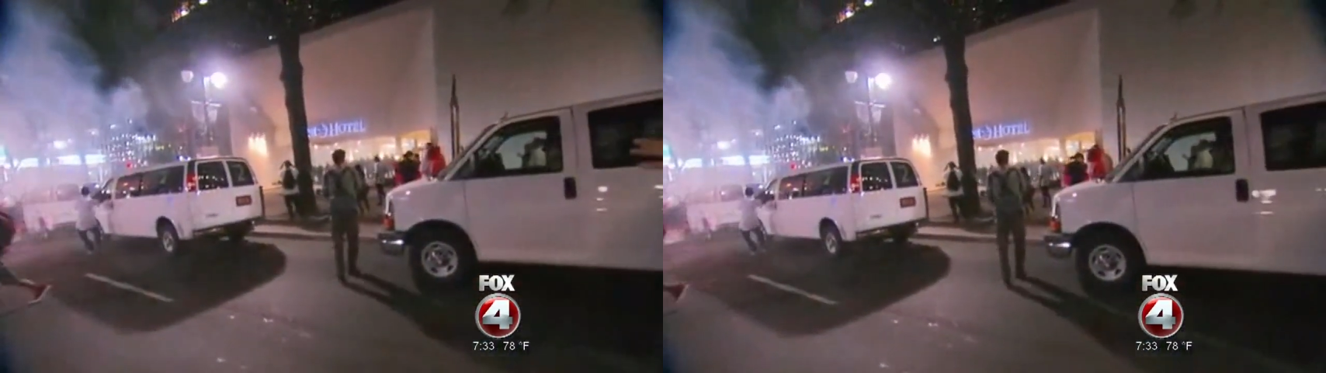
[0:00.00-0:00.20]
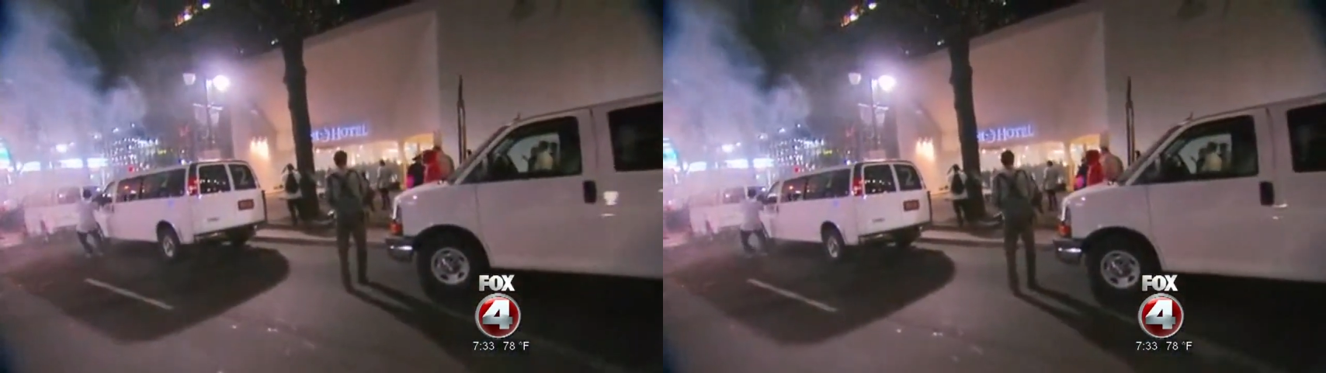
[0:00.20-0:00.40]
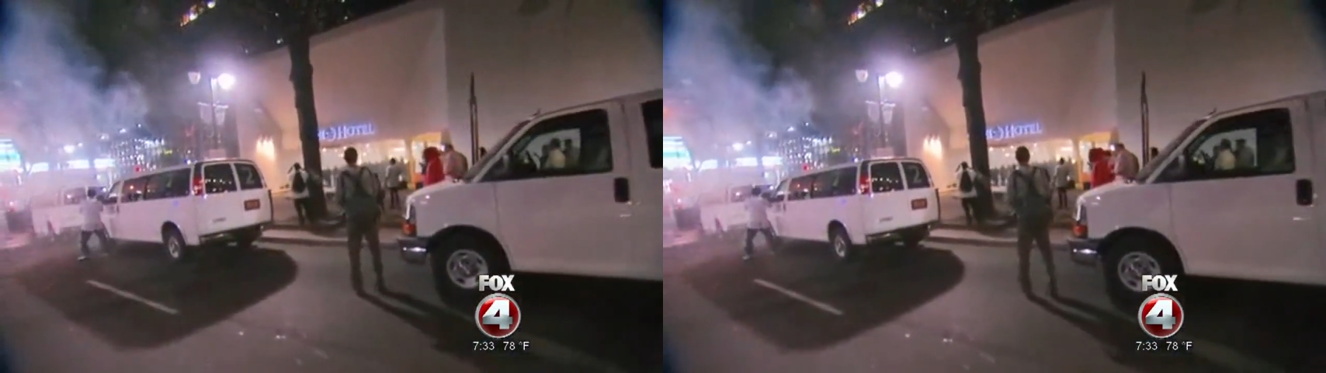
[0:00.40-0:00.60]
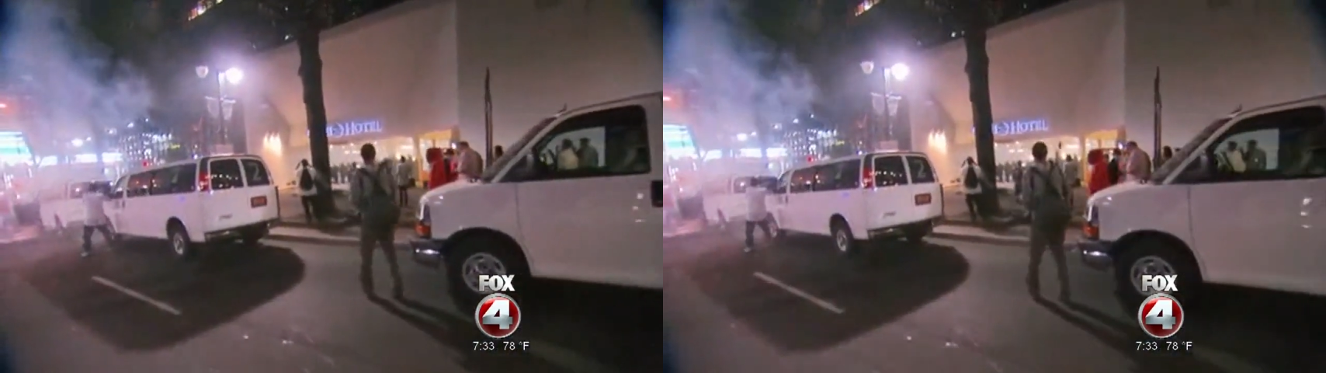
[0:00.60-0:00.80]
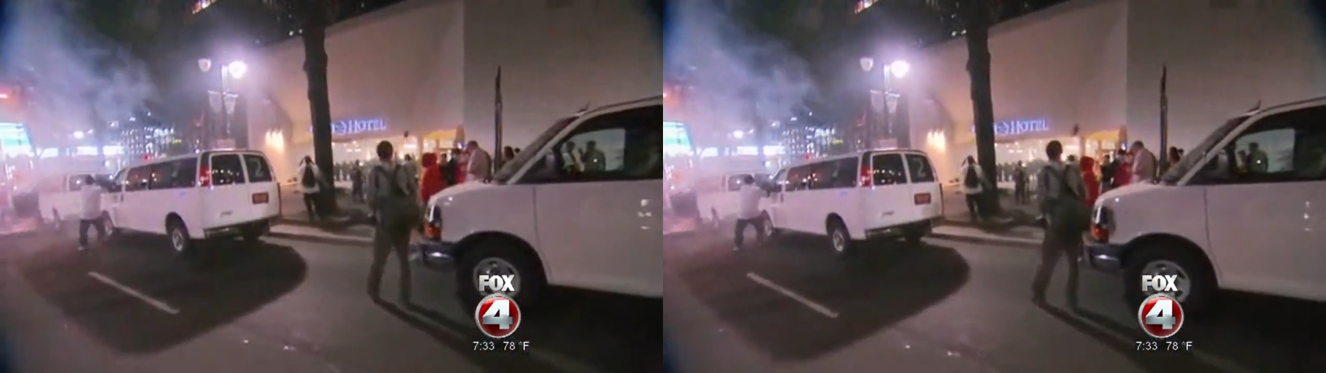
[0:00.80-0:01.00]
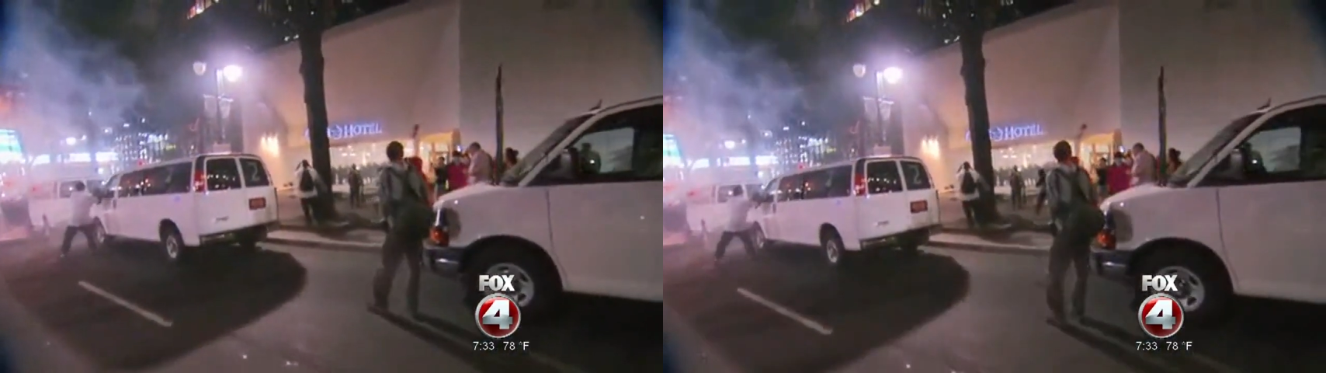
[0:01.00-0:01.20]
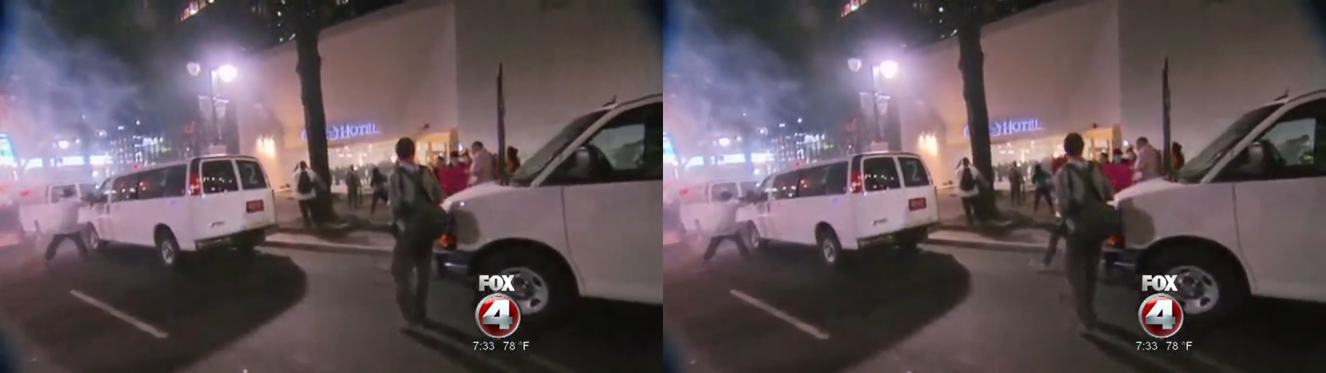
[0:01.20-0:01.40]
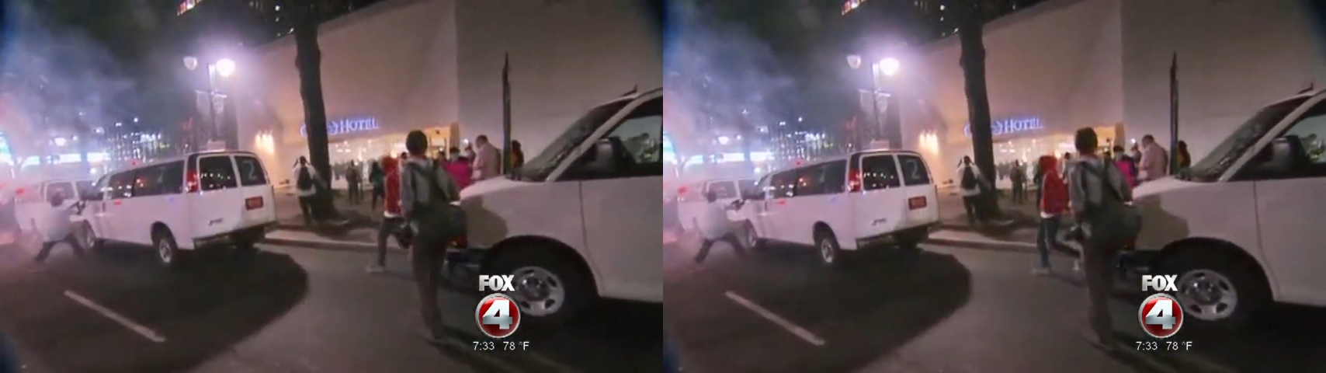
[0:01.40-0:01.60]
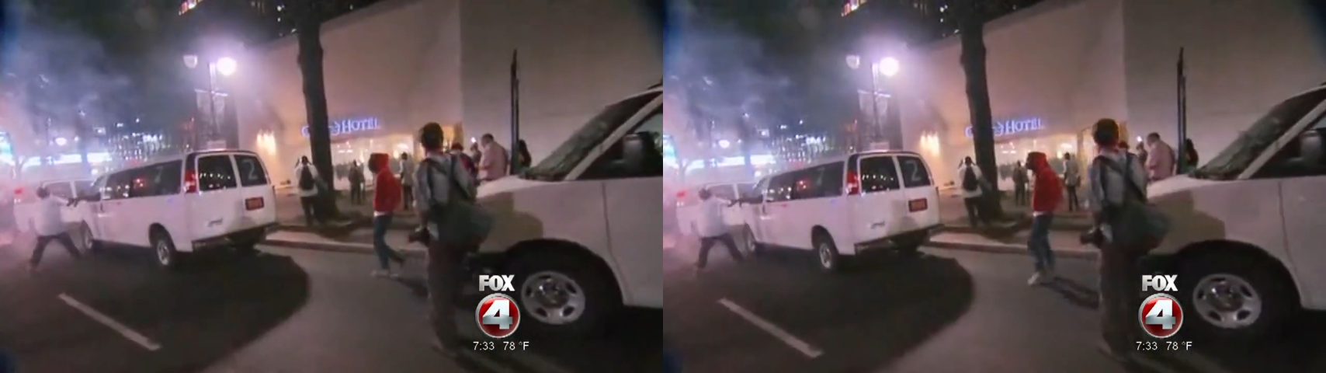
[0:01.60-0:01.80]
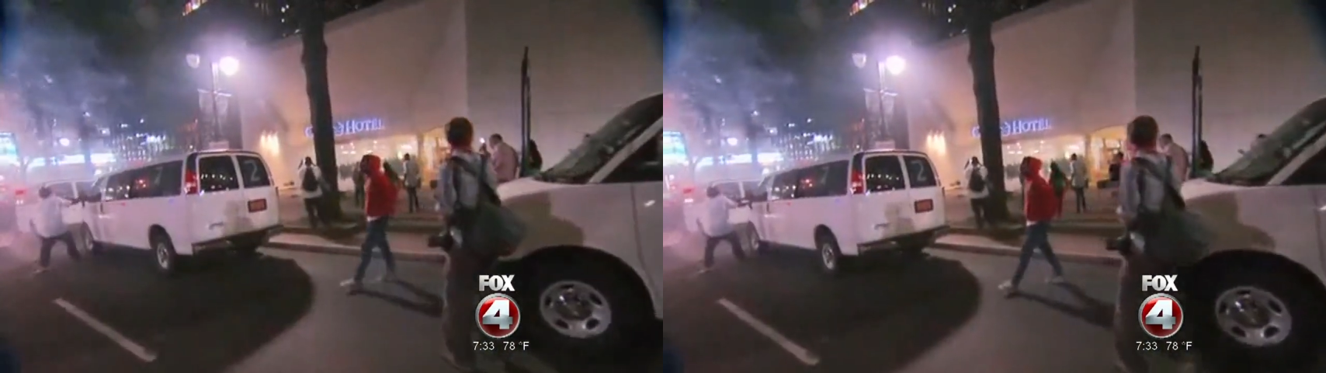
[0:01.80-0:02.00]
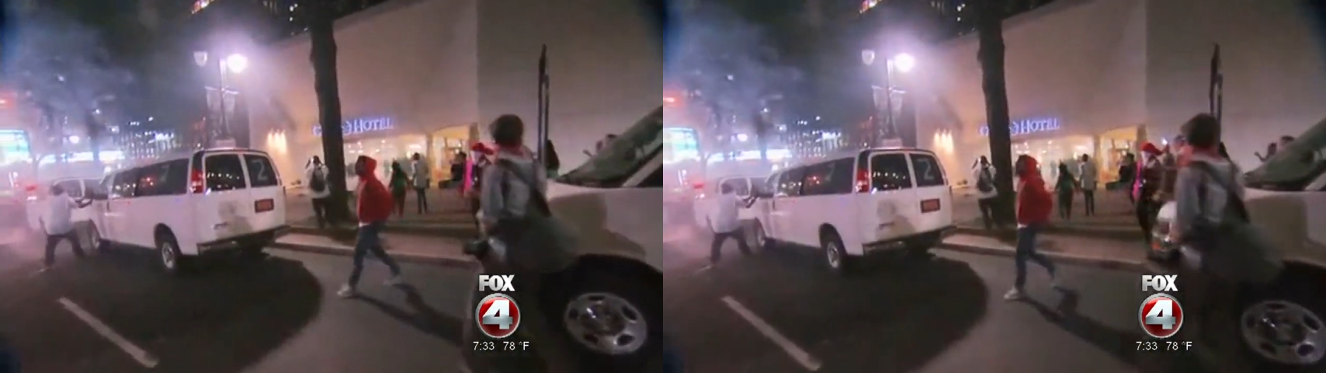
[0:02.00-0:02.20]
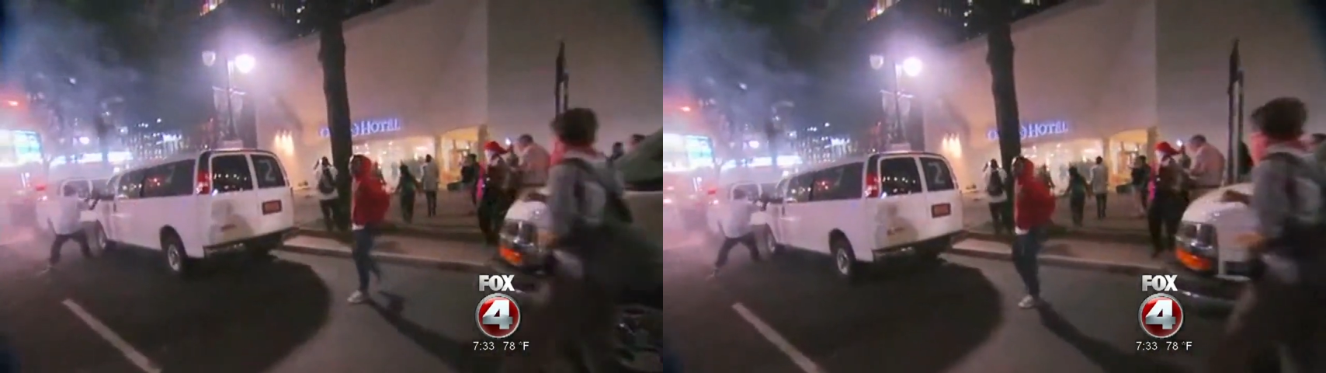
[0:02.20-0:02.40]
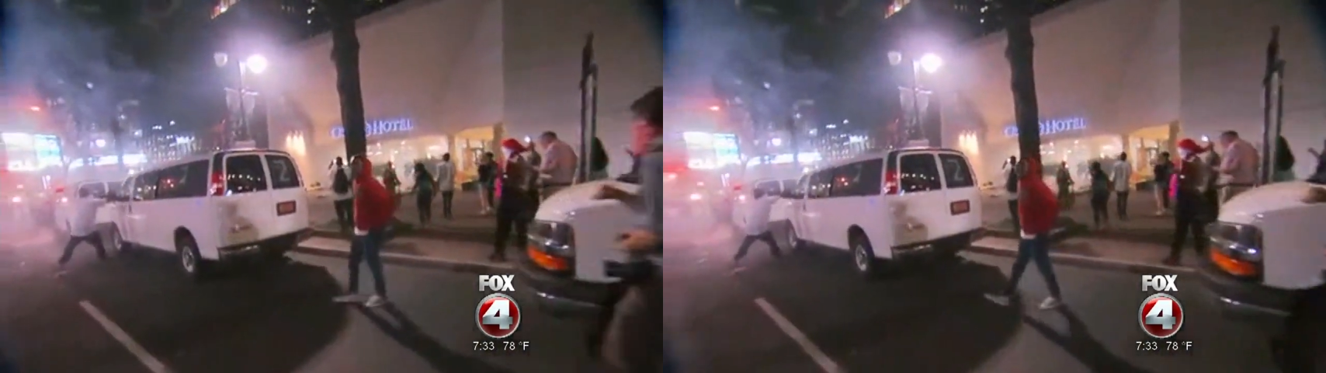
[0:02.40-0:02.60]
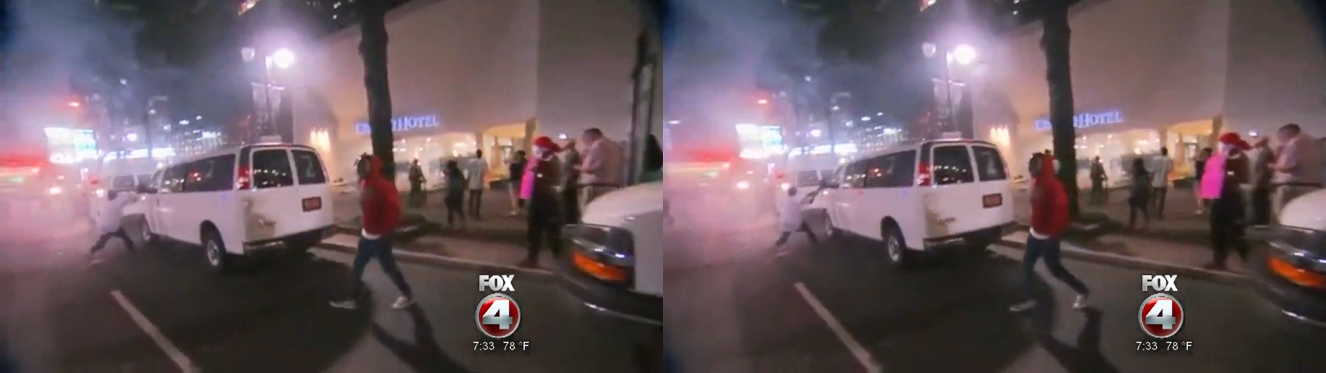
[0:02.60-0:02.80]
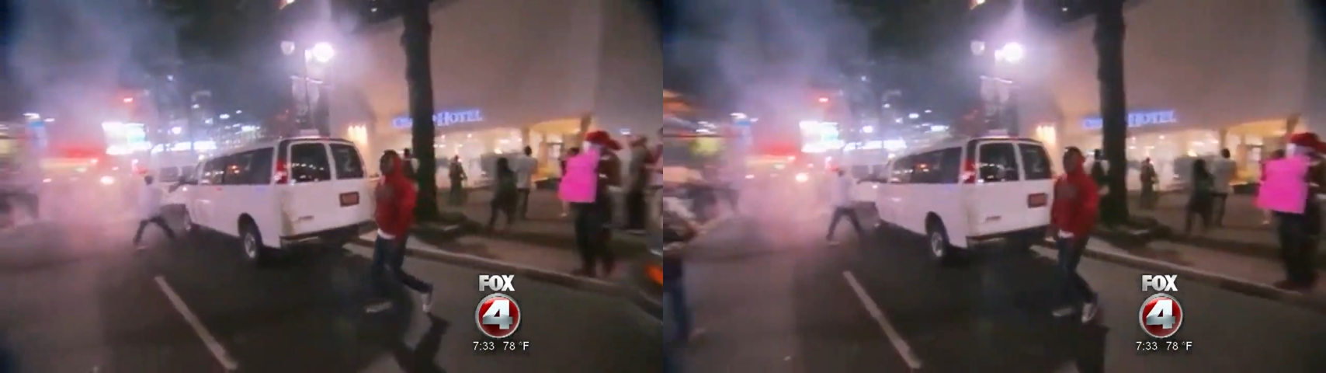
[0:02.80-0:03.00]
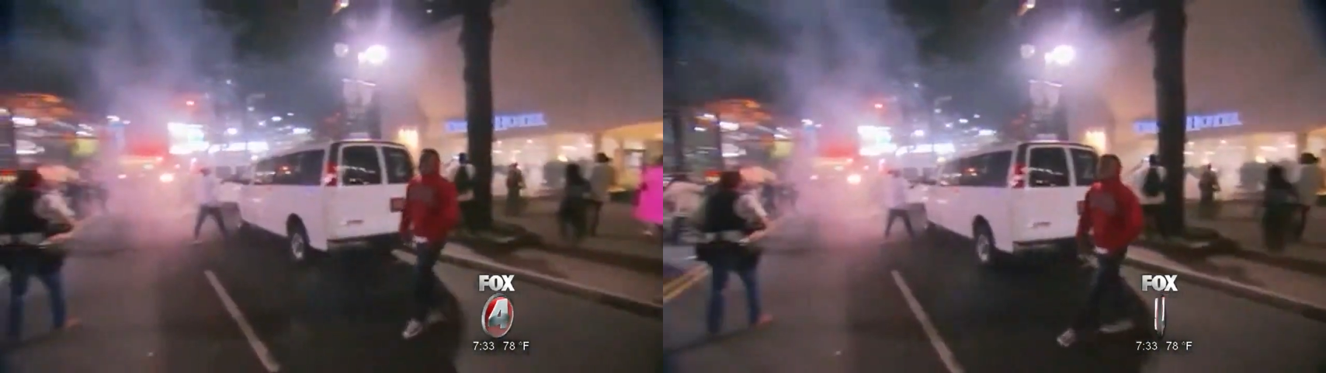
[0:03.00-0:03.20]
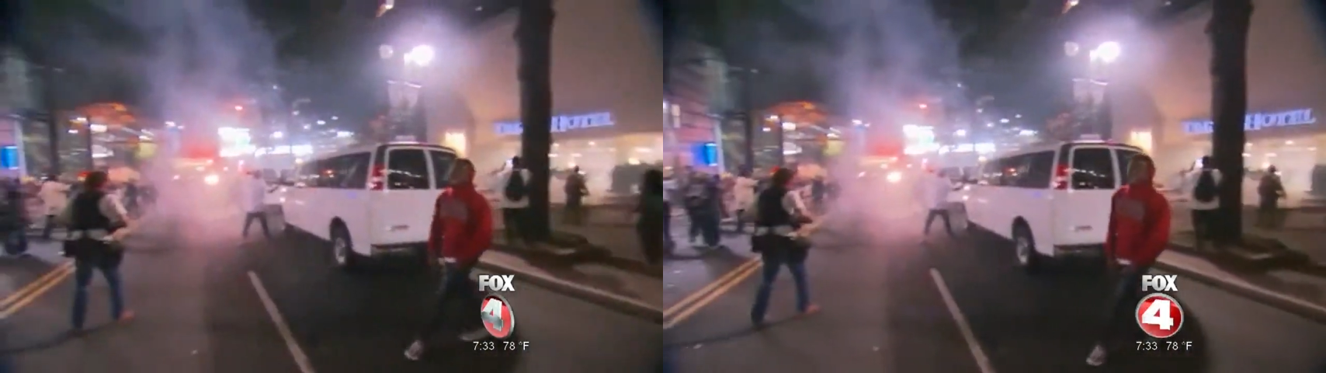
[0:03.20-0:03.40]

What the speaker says: No face is visible, so there are no lips to read.